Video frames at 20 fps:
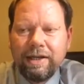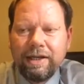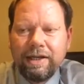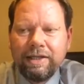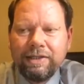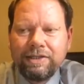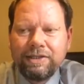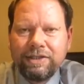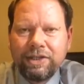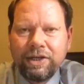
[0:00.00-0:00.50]

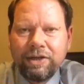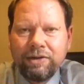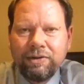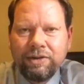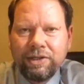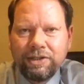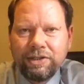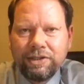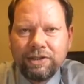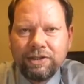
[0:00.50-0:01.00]
And so
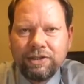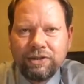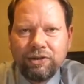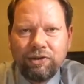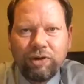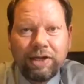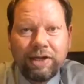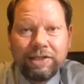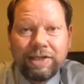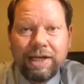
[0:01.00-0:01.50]
this is a
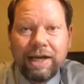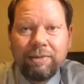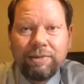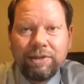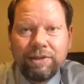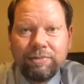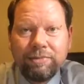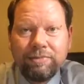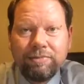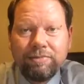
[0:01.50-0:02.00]
great time
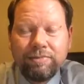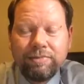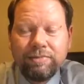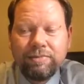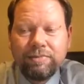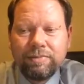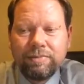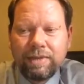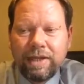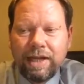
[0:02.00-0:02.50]
to
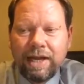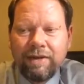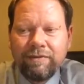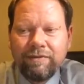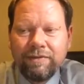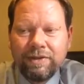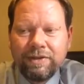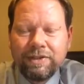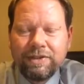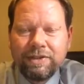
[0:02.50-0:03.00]

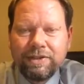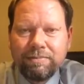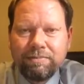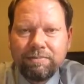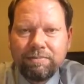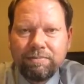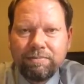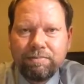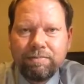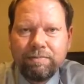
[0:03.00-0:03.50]
have this
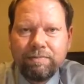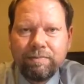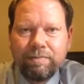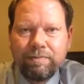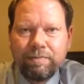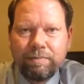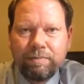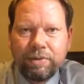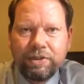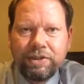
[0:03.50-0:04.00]

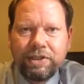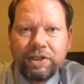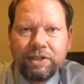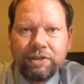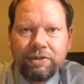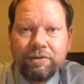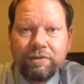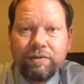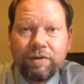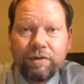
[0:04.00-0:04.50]

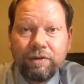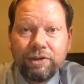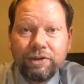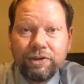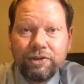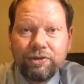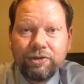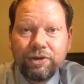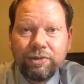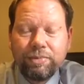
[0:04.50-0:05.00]
particular
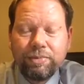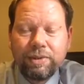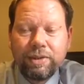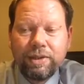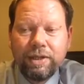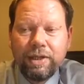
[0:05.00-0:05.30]
focus group.